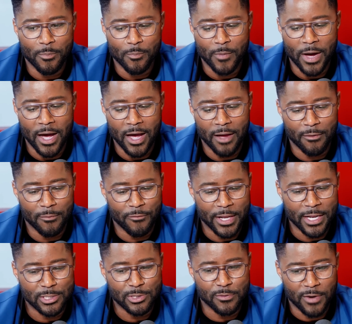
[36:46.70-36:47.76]
my
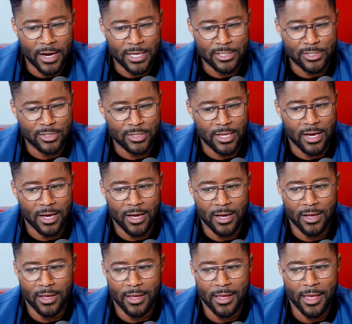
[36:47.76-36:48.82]
financial advisor and
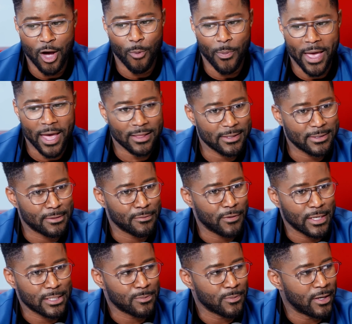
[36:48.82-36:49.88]
I help athletes
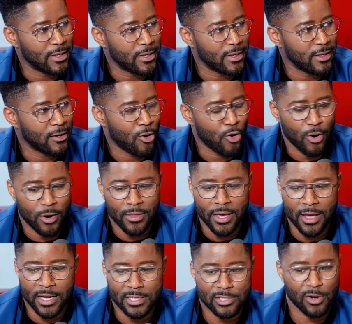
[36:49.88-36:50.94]
invest money, or
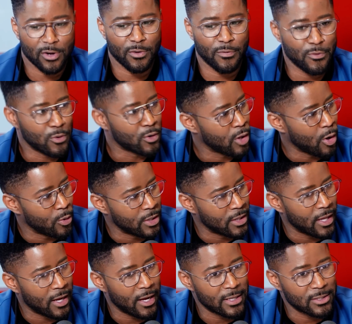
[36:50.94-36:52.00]
that I started a few
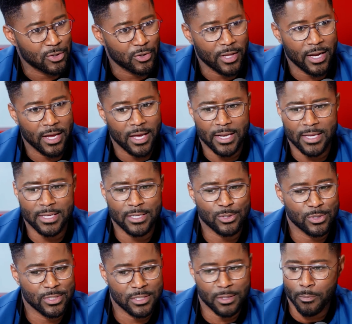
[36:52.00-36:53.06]
clothing lines, or that I had
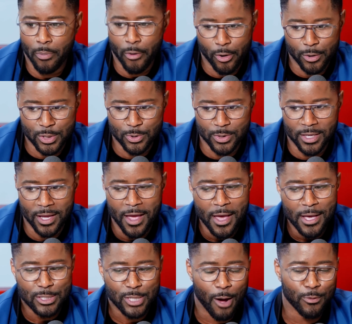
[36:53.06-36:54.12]
interest in poetry.
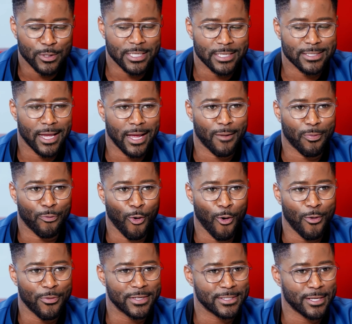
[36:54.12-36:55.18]
So I was just like
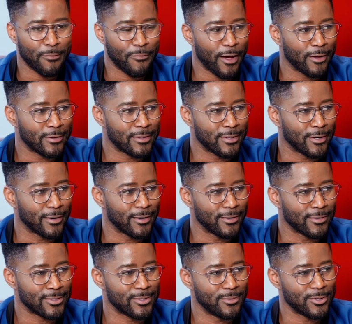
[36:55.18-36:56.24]
throwing this stuff out
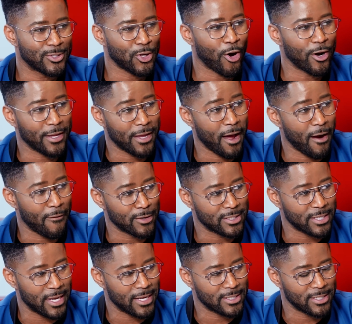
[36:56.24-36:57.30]
there, starting
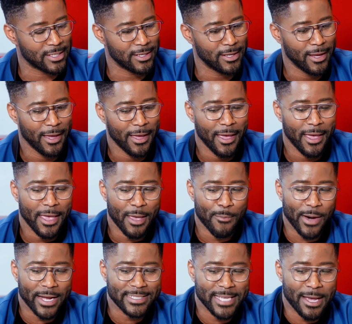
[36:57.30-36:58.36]
conversation. And
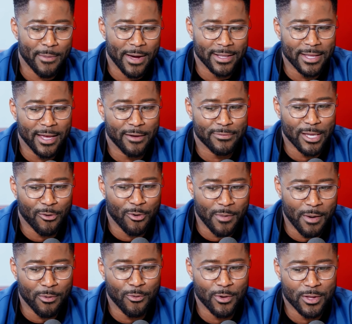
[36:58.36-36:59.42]
by the time I left, I
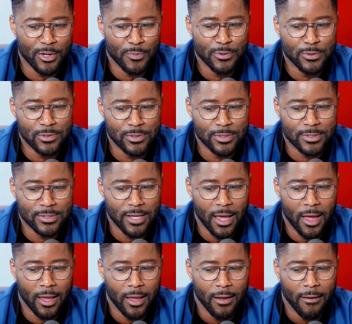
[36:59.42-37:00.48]
remember one of the producers was
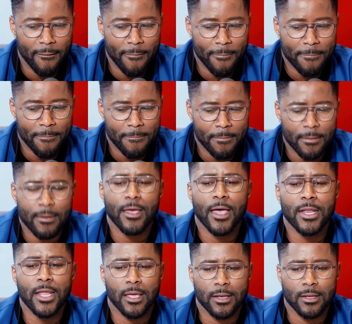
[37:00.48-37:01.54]
like,
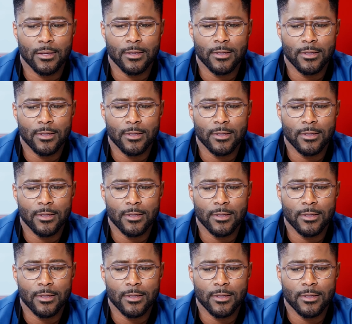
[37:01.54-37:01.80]
hey, Nate.